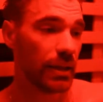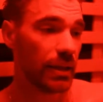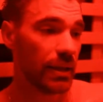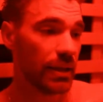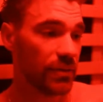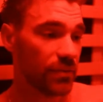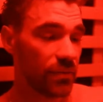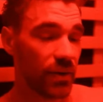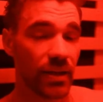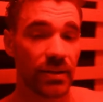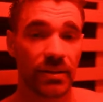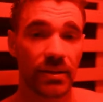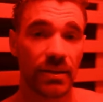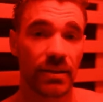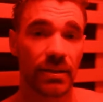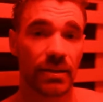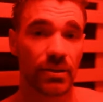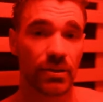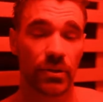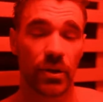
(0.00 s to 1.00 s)
it's
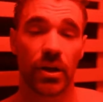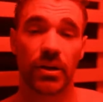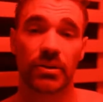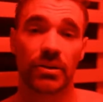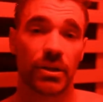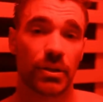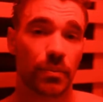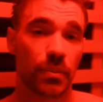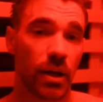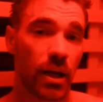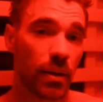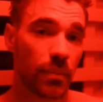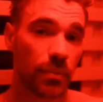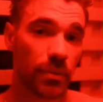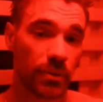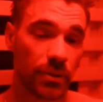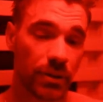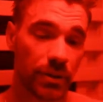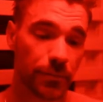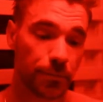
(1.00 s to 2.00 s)
vented, exhausted
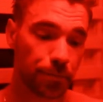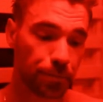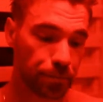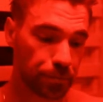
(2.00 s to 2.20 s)
properly.